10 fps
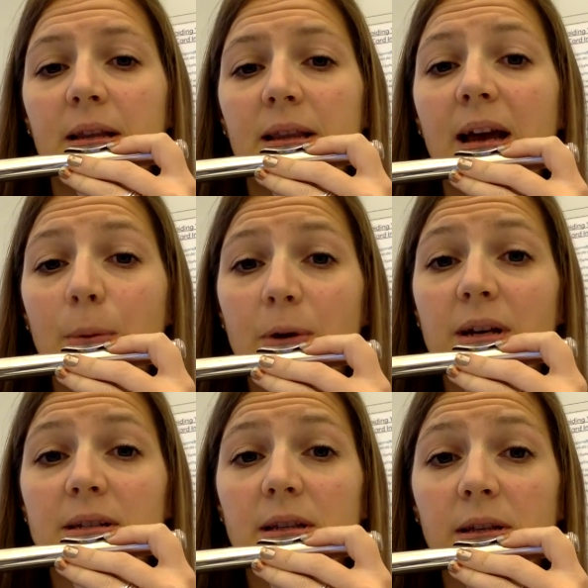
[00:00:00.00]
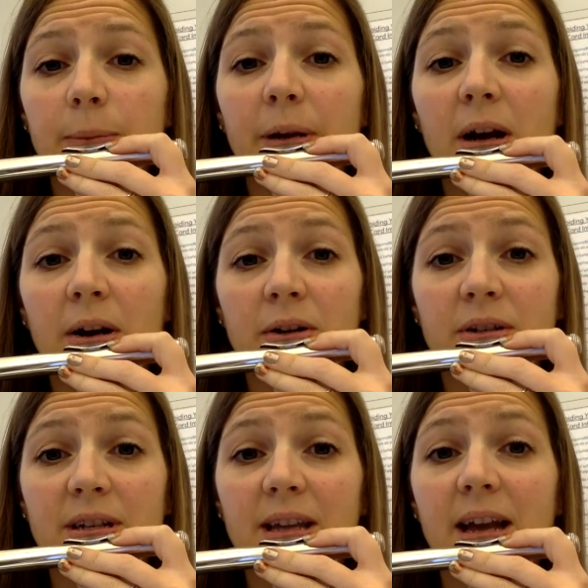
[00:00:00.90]
That one is a little bit harder
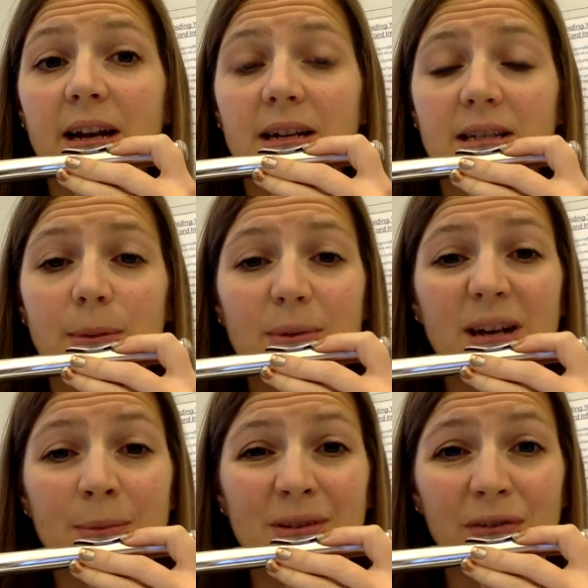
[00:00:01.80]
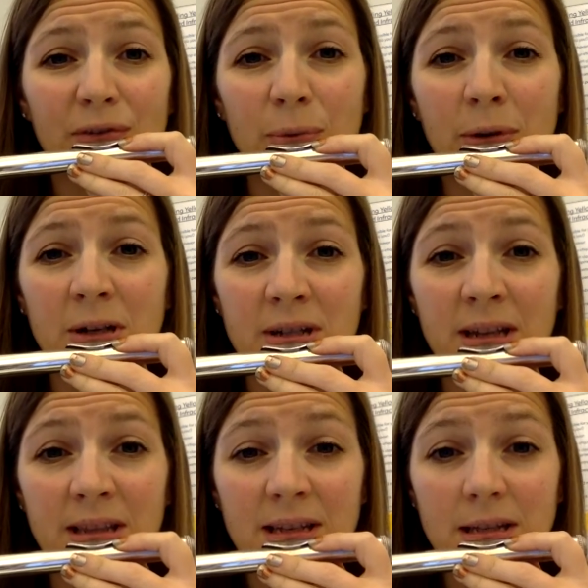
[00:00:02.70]
to get because sometimes flute players
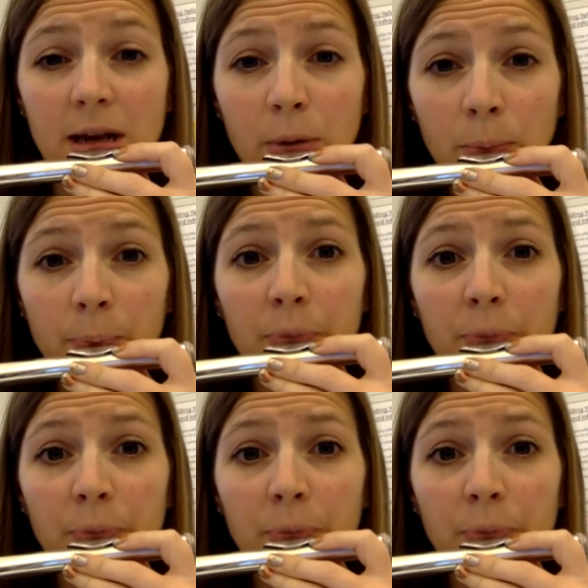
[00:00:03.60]
get this sound.